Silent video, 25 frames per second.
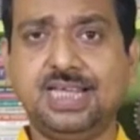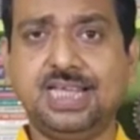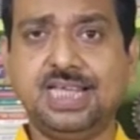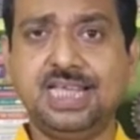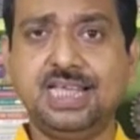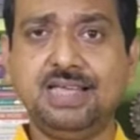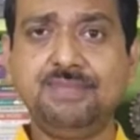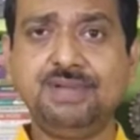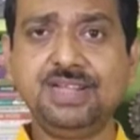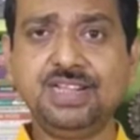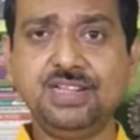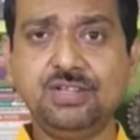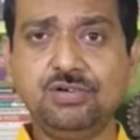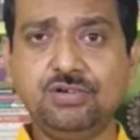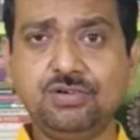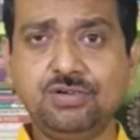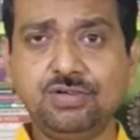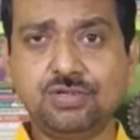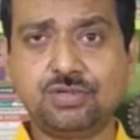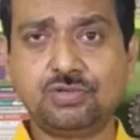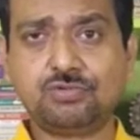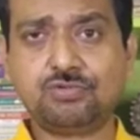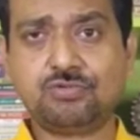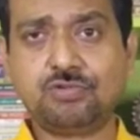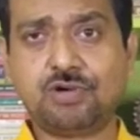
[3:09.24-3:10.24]
Even
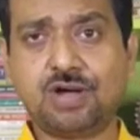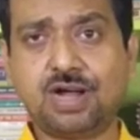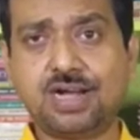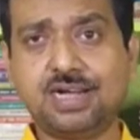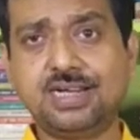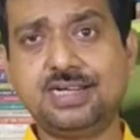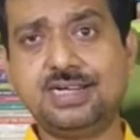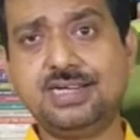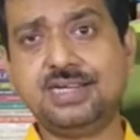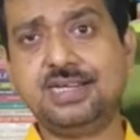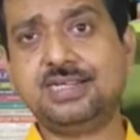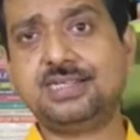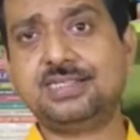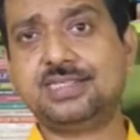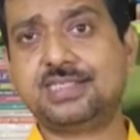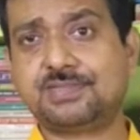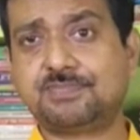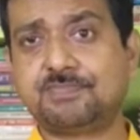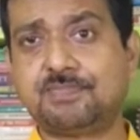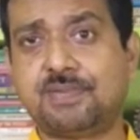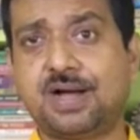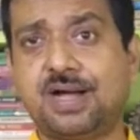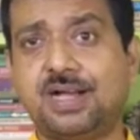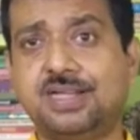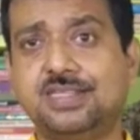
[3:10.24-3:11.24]
though 200 years
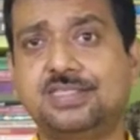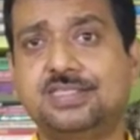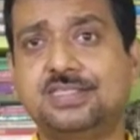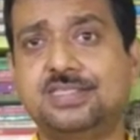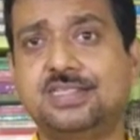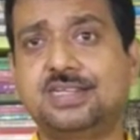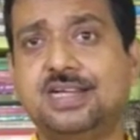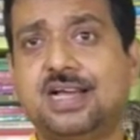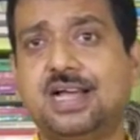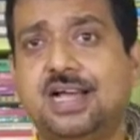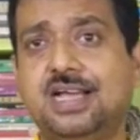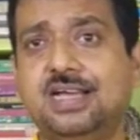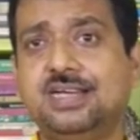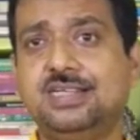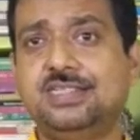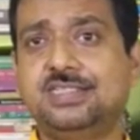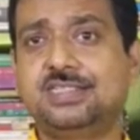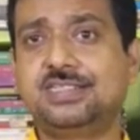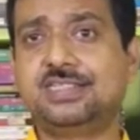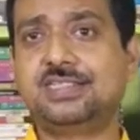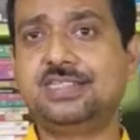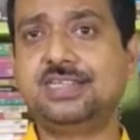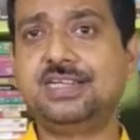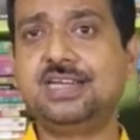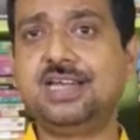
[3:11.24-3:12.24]
passed, it
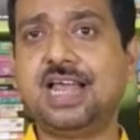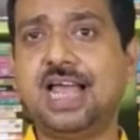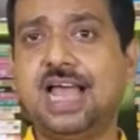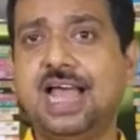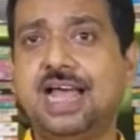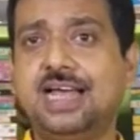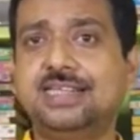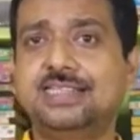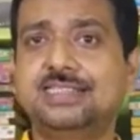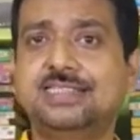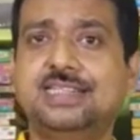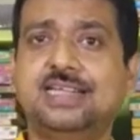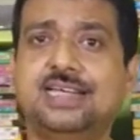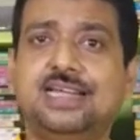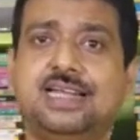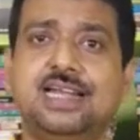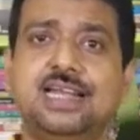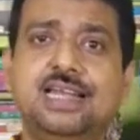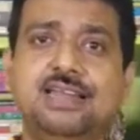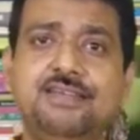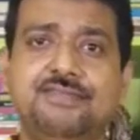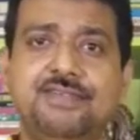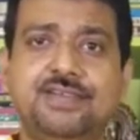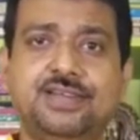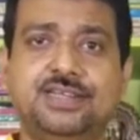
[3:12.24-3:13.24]
still has the
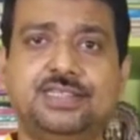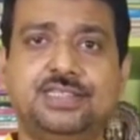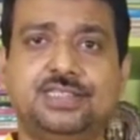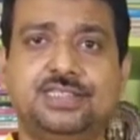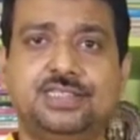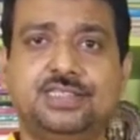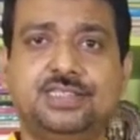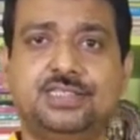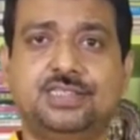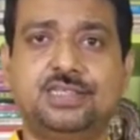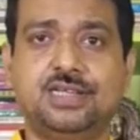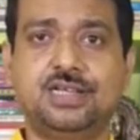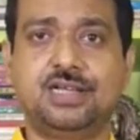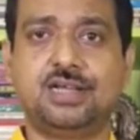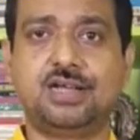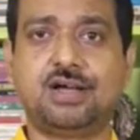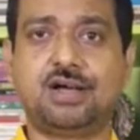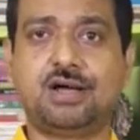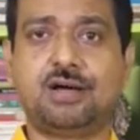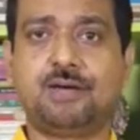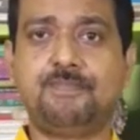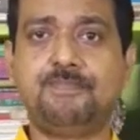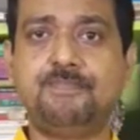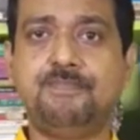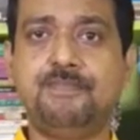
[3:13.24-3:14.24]
relevance
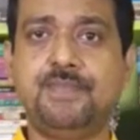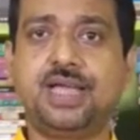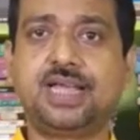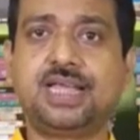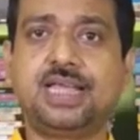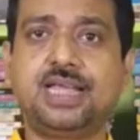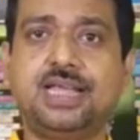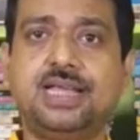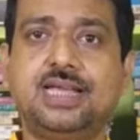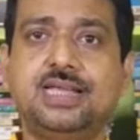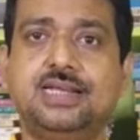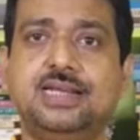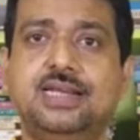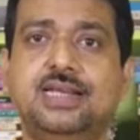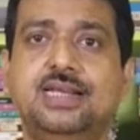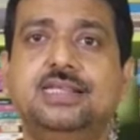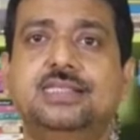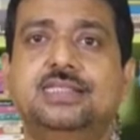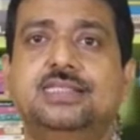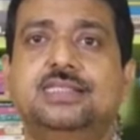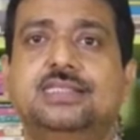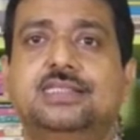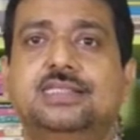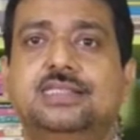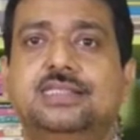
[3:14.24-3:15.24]
of making a
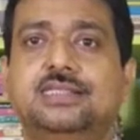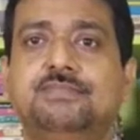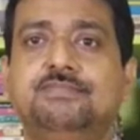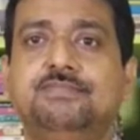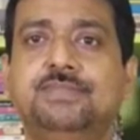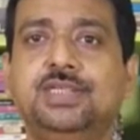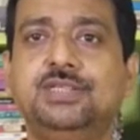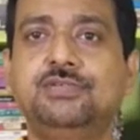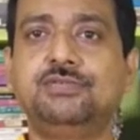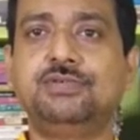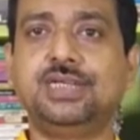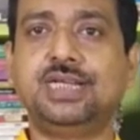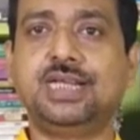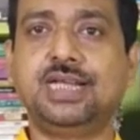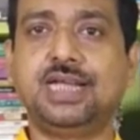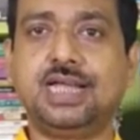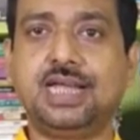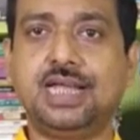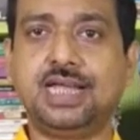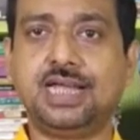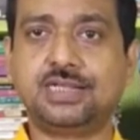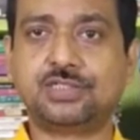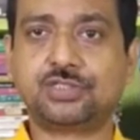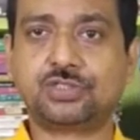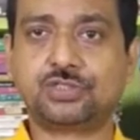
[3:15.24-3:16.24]
relationship between
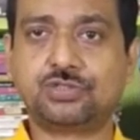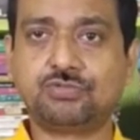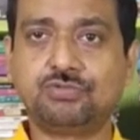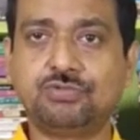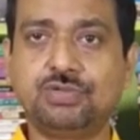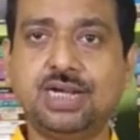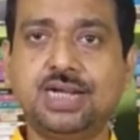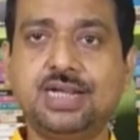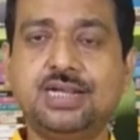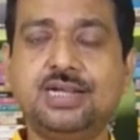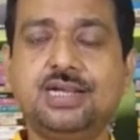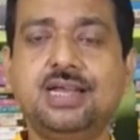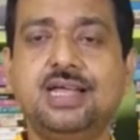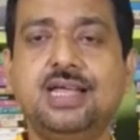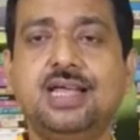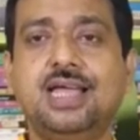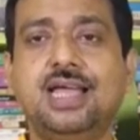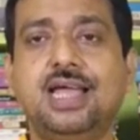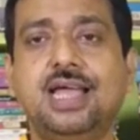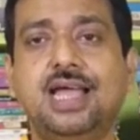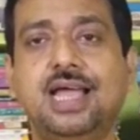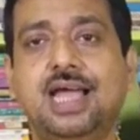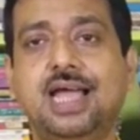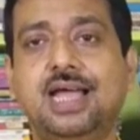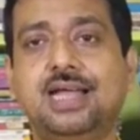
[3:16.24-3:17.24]
a student
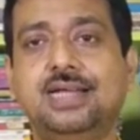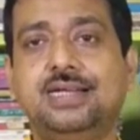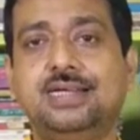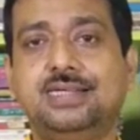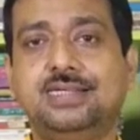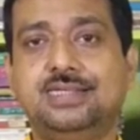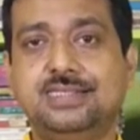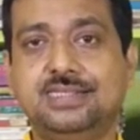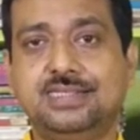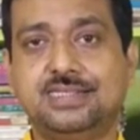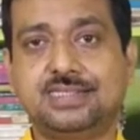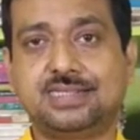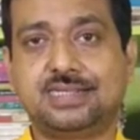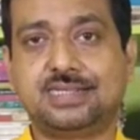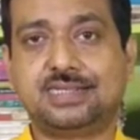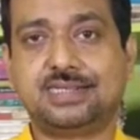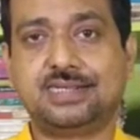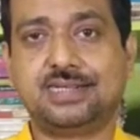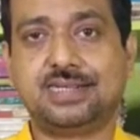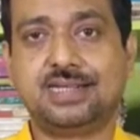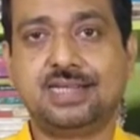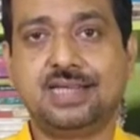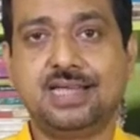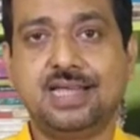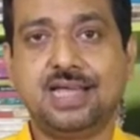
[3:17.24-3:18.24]
and a teacher,
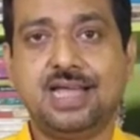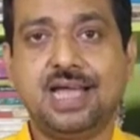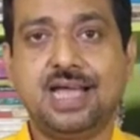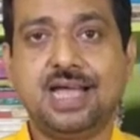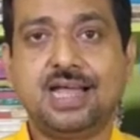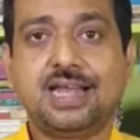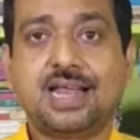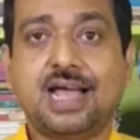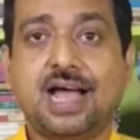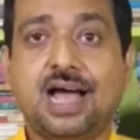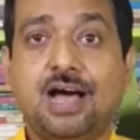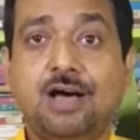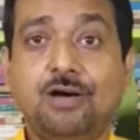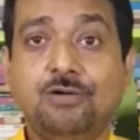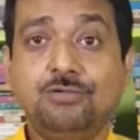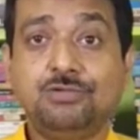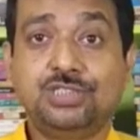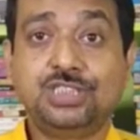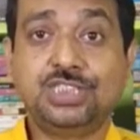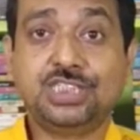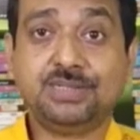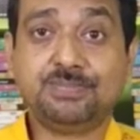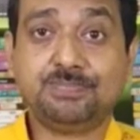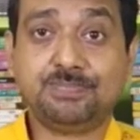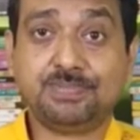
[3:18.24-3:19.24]
and how
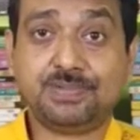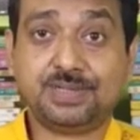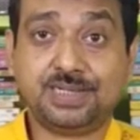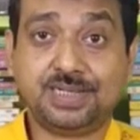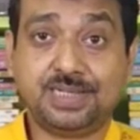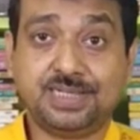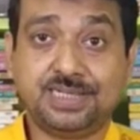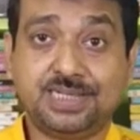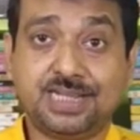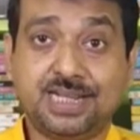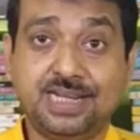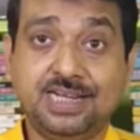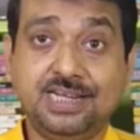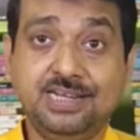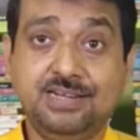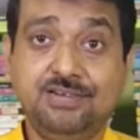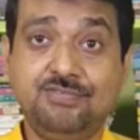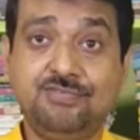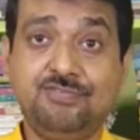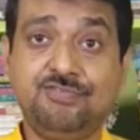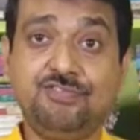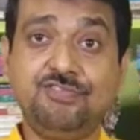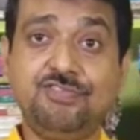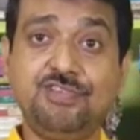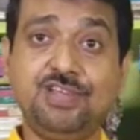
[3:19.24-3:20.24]
deeply the
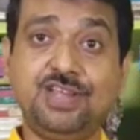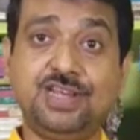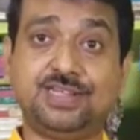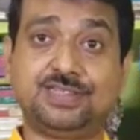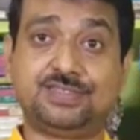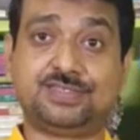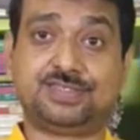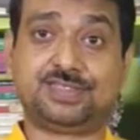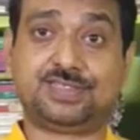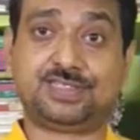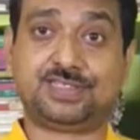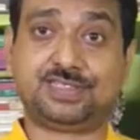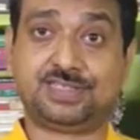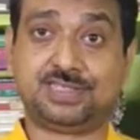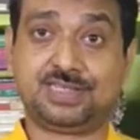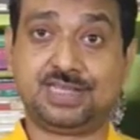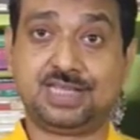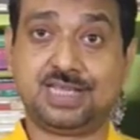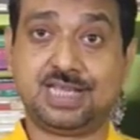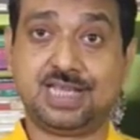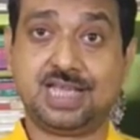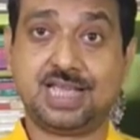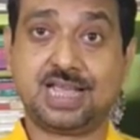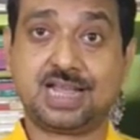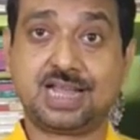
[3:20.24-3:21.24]
influence
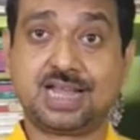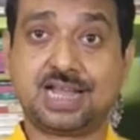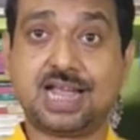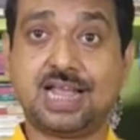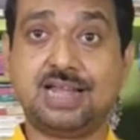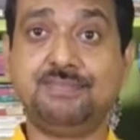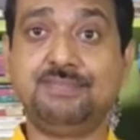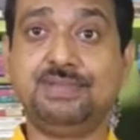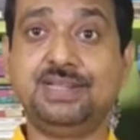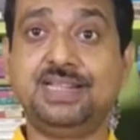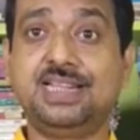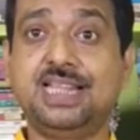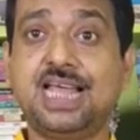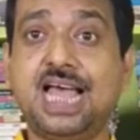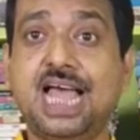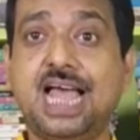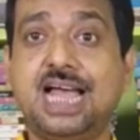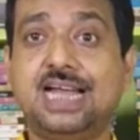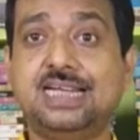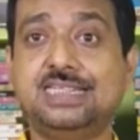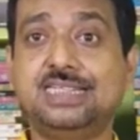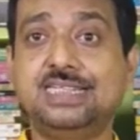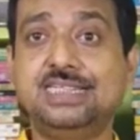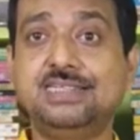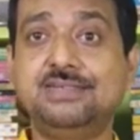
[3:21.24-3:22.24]
can be
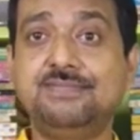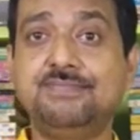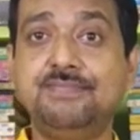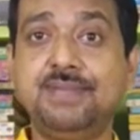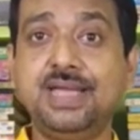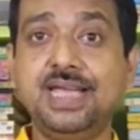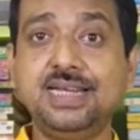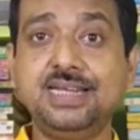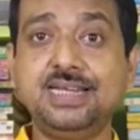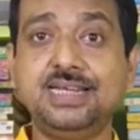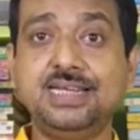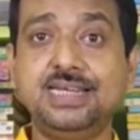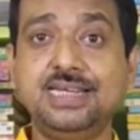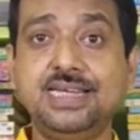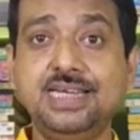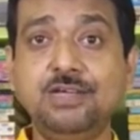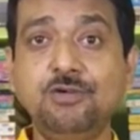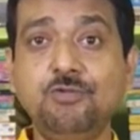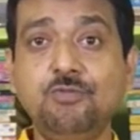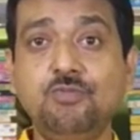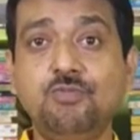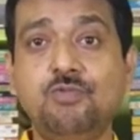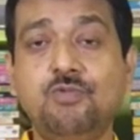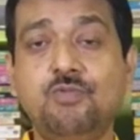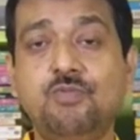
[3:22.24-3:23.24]
that it made a
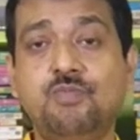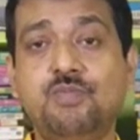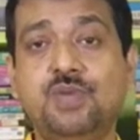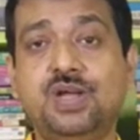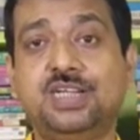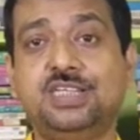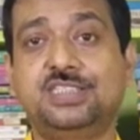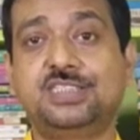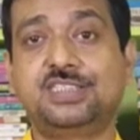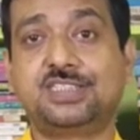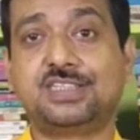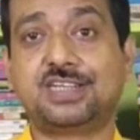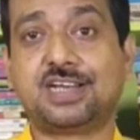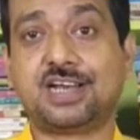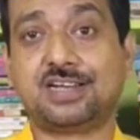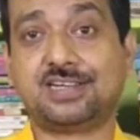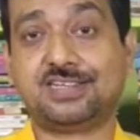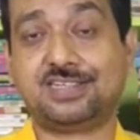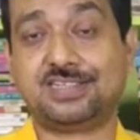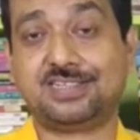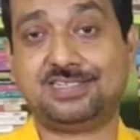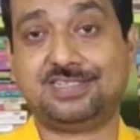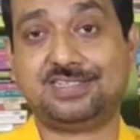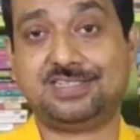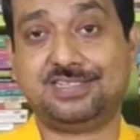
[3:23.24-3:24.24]
new movement
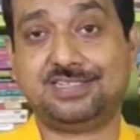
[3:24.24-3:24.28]
started,